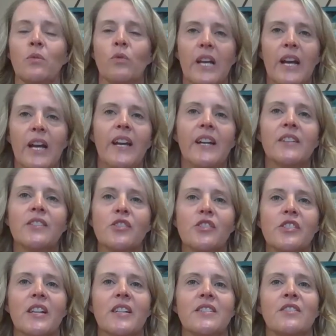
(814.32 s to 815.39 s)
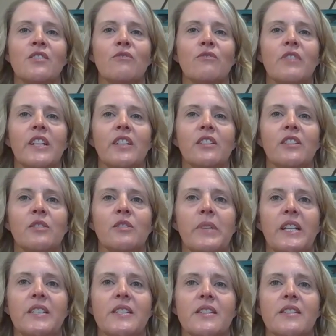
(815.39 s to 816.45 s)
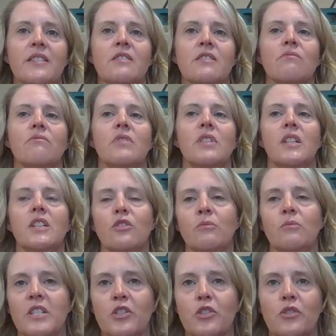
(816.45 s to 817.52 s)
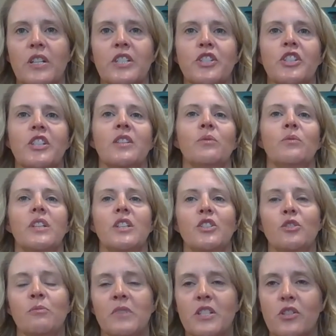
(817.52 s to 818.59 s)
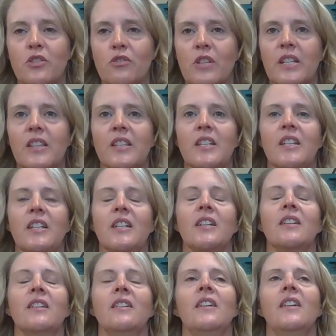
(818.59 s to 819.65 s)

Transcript: when I exercise on a regular basis, when I do my stretching, when I do my strengthening,